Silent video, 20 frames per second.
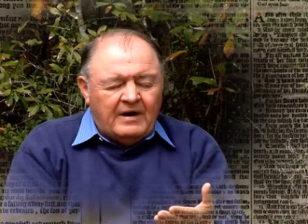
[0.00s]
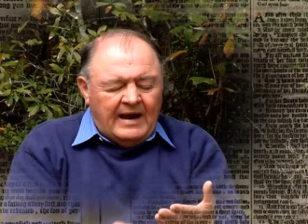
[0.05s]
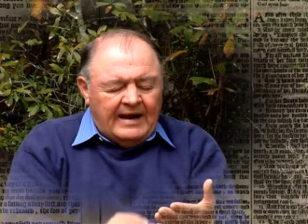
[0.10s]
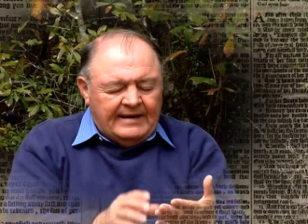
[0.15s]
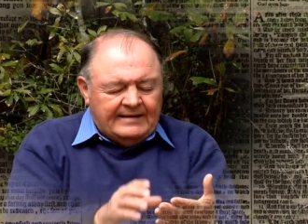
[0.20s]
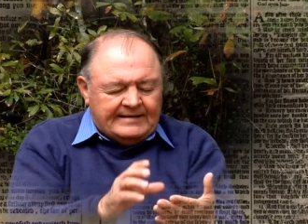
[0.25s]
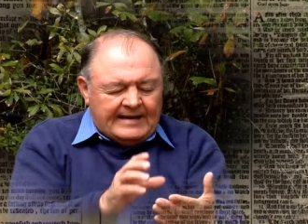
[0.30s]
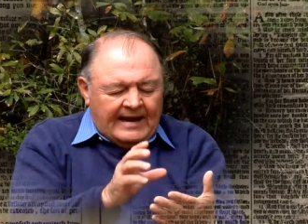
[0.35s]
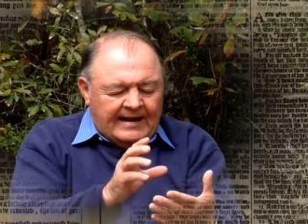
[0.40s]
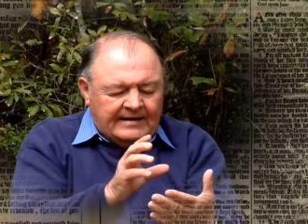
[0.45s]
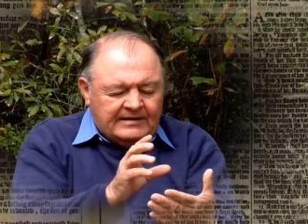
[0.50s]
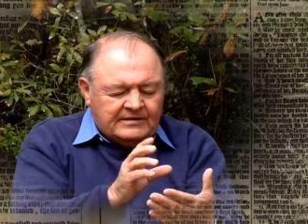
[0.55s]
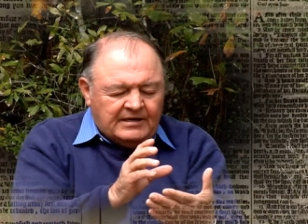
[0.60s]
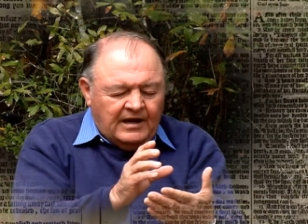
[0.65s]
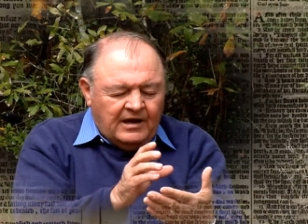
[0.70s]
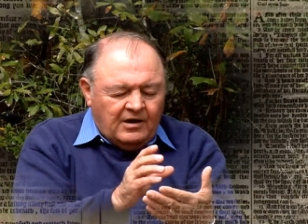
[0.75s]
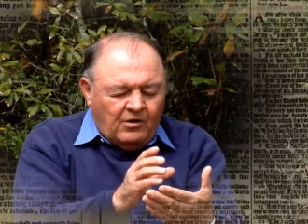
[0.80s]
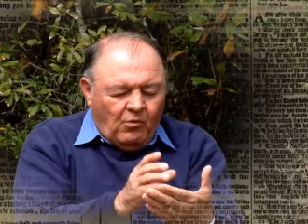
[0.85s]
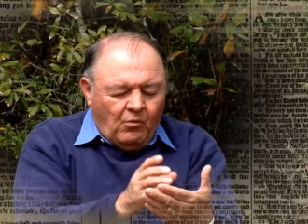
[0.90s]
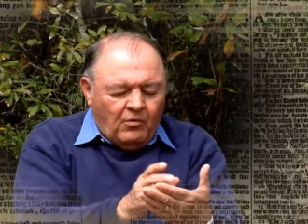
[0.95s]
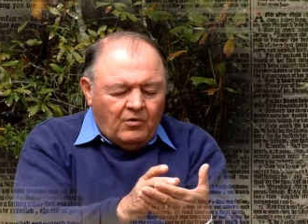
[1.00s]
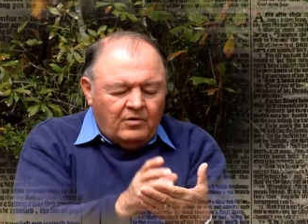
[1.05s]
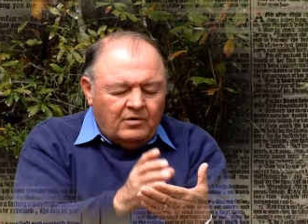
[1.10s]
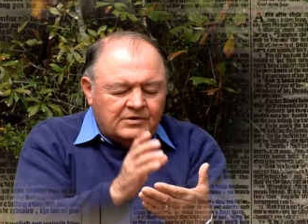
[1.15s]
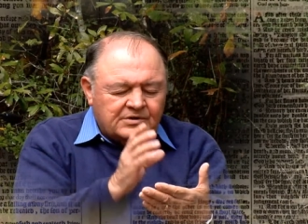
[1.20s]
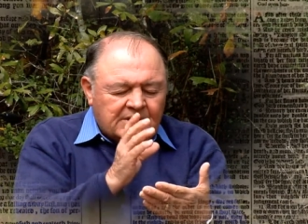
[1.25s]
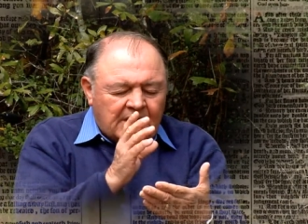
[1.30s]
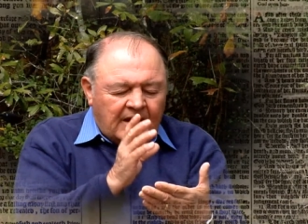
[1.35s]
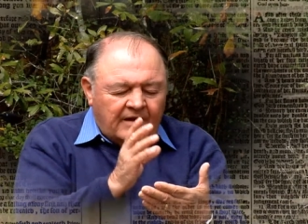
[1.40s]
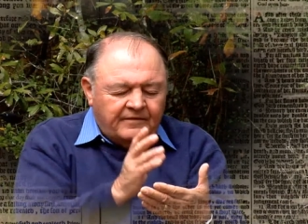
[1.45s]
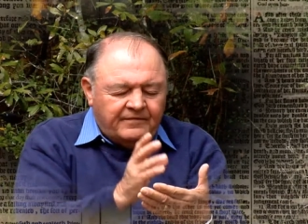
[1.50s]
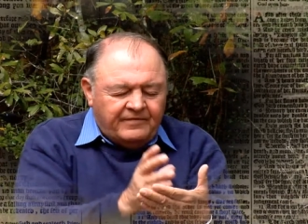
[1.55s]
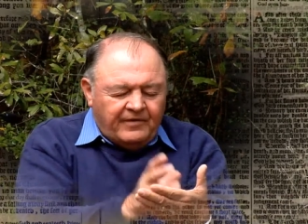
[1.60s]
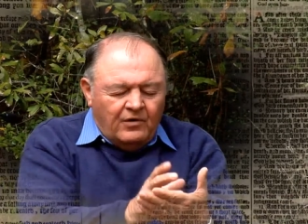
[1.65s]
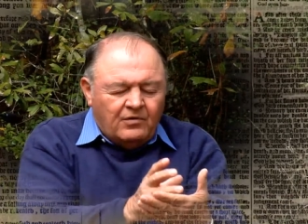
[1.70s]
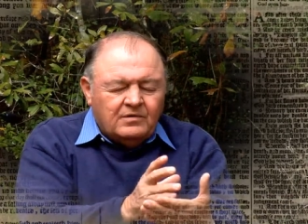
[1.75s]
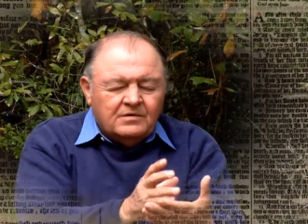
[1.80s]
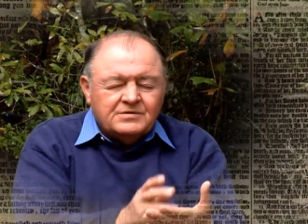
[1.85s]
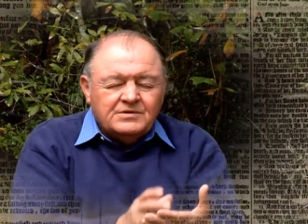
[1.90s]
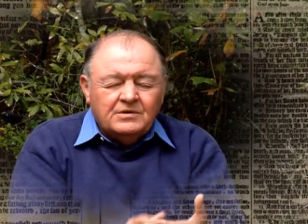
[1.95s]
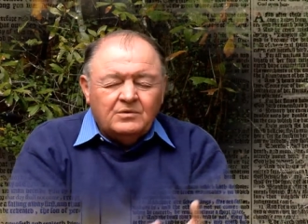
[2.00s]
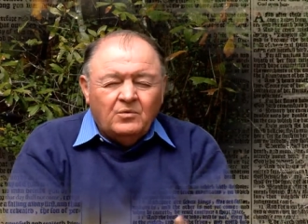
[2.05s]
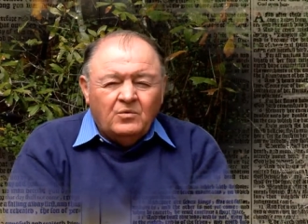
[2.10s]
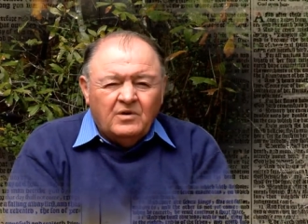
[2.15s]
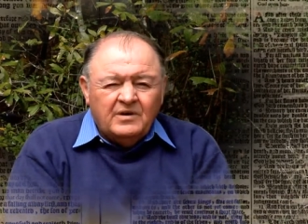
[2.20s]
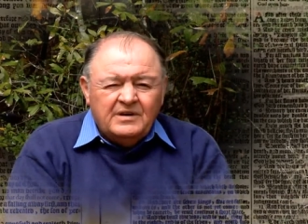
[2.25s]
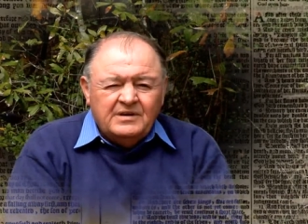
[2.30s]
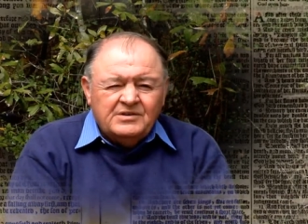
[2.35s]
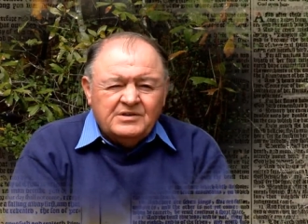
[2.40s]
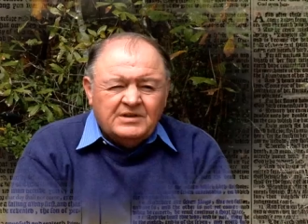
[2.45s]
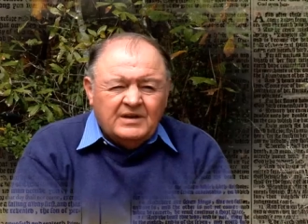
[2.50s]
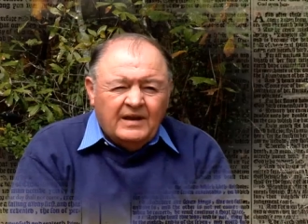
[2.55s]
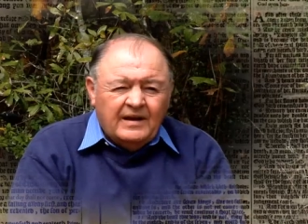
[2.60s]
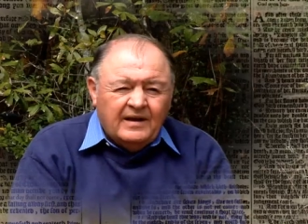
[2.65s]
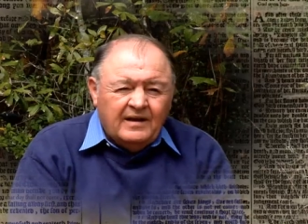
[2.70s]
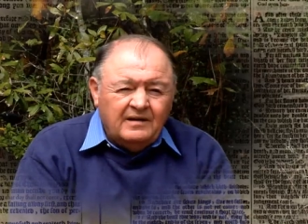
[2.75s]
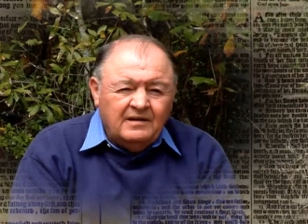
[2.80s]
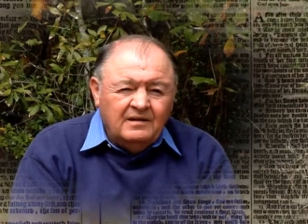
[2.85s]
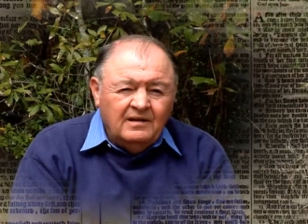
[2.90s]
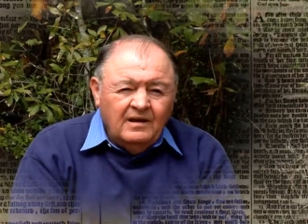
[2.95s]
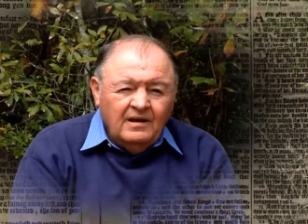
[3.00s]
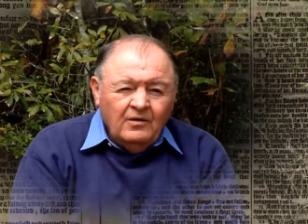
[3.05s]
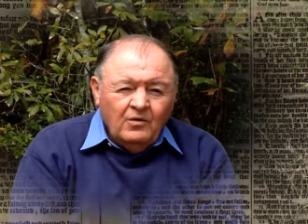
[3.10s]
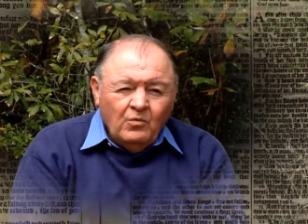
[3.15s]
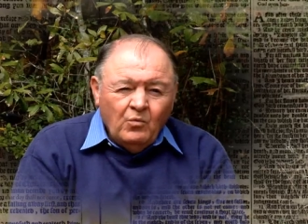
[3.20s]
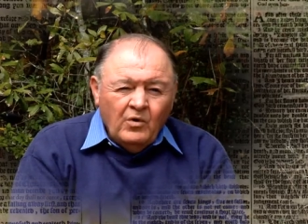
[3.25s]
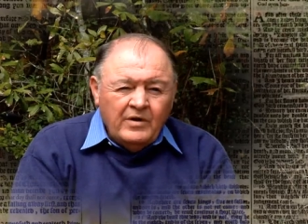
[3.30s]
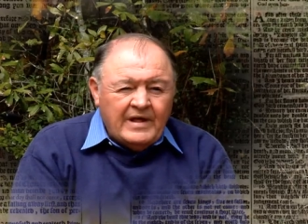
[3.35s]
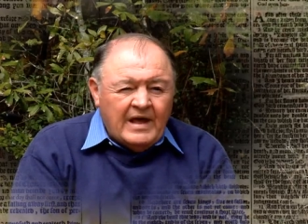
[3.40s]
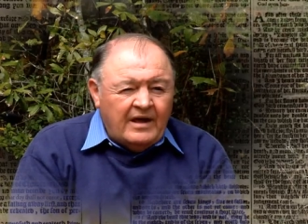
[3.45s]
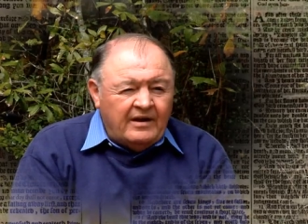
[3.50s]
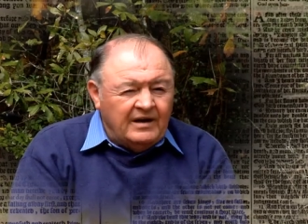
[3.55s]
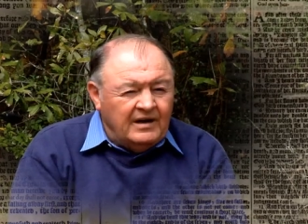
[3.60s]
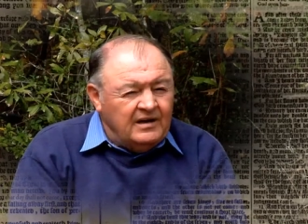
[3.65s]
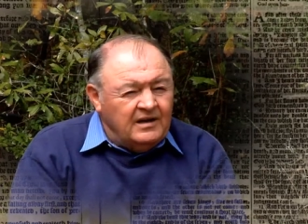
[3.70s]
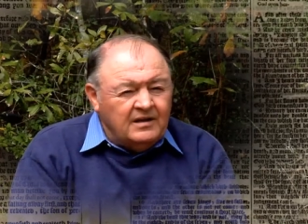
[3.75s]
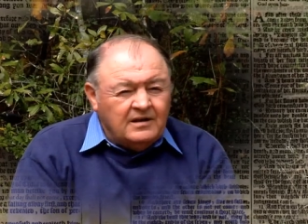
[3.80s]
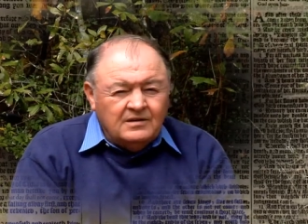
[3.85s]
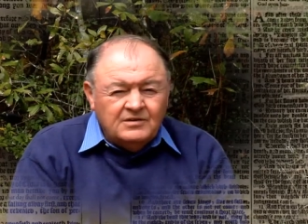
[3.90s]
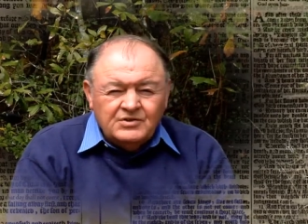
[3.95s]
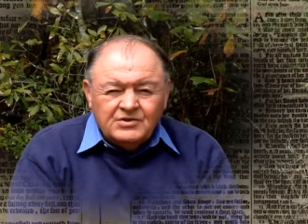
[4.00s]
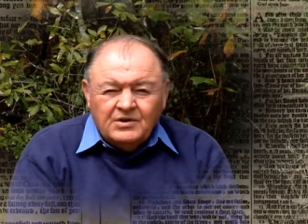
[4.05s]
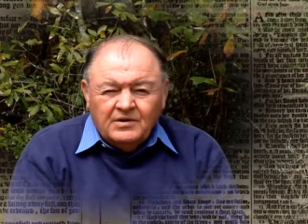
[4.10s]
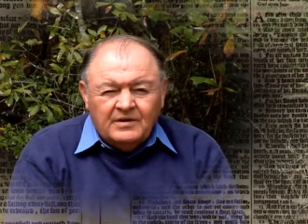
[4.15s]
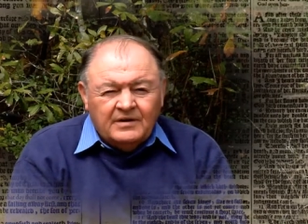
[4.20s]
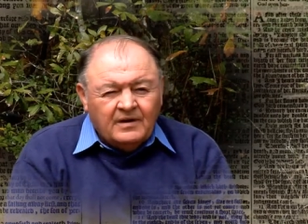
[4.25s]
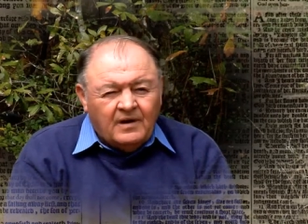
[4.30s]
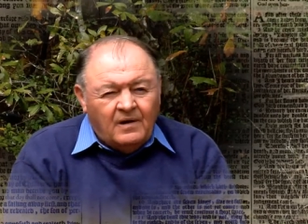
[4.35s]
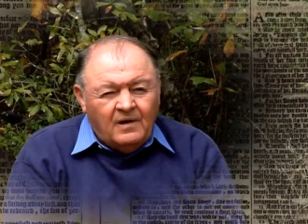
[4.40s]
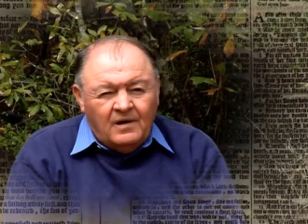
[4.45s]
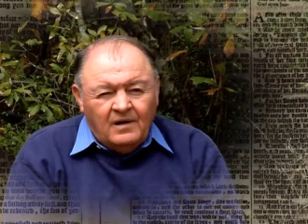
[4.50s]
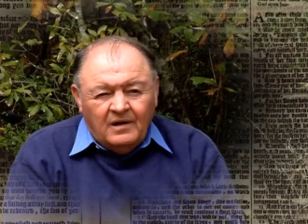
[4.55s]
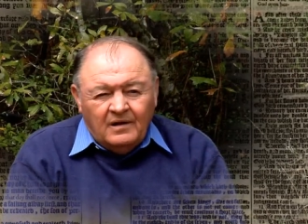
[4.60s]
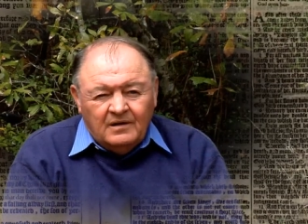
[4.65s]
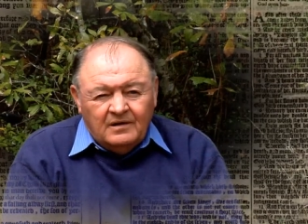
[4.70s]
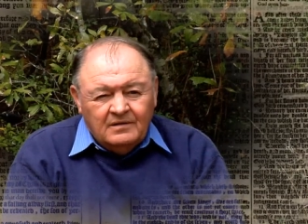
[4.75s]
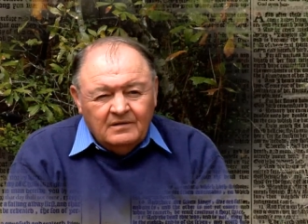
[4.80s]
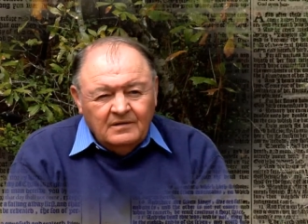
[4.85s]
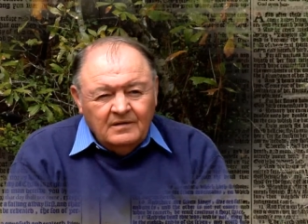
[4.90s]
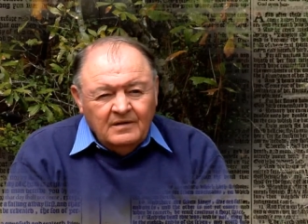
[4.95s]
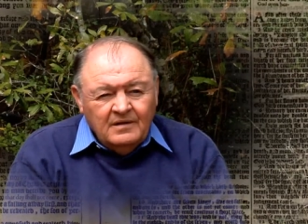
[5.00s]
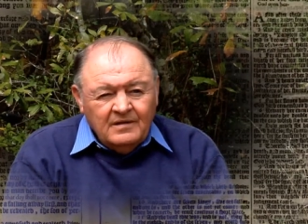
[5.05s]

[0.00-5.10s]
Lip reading: I take words and I focus on what He said without any concern at all